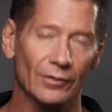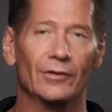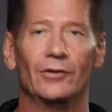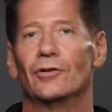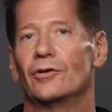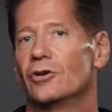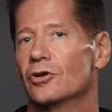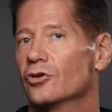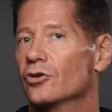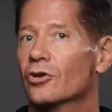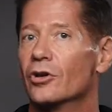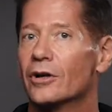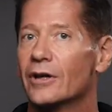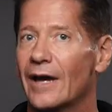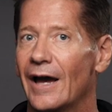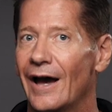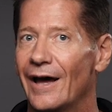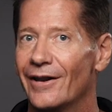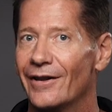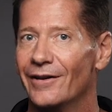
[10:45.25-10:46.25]
And you can look
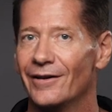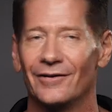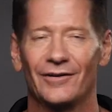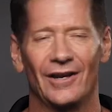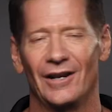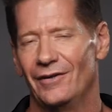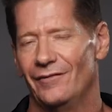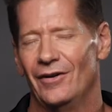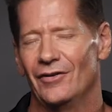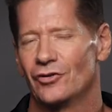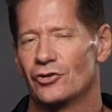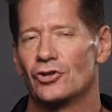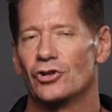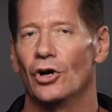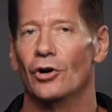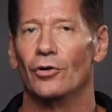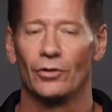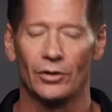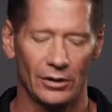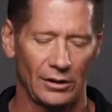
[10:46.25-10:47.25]
at it kind of as a
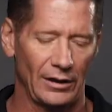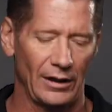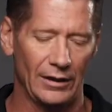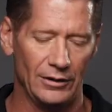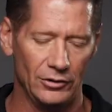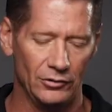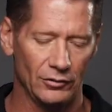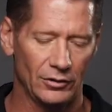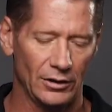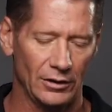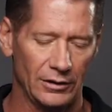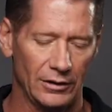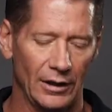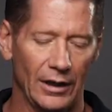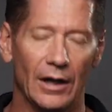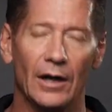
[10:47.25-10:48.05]
joke, and you could